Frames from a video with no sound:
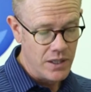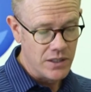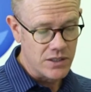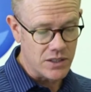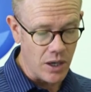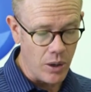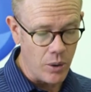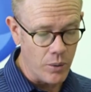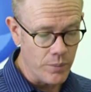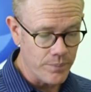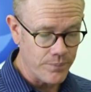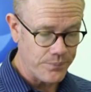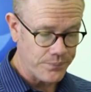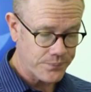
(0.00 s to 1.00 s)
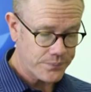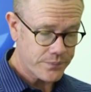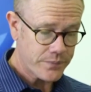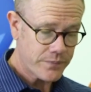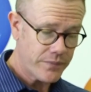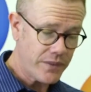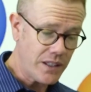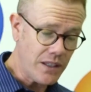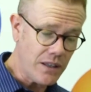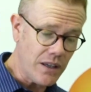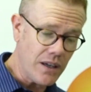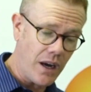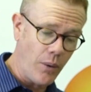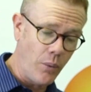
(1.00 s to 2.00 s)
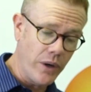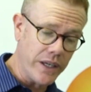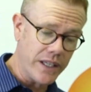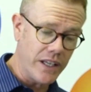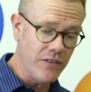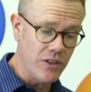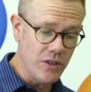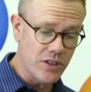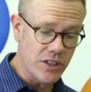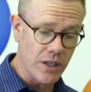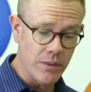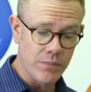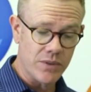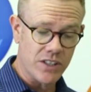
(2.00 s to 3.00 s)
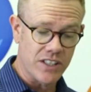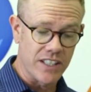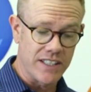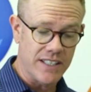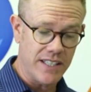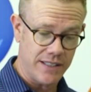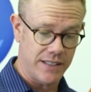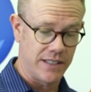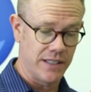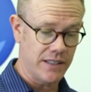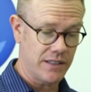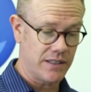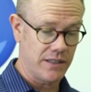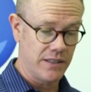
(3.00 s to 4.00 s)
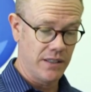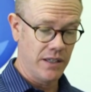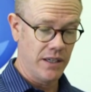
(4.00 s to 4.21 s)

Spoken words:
So I want to give you some statistics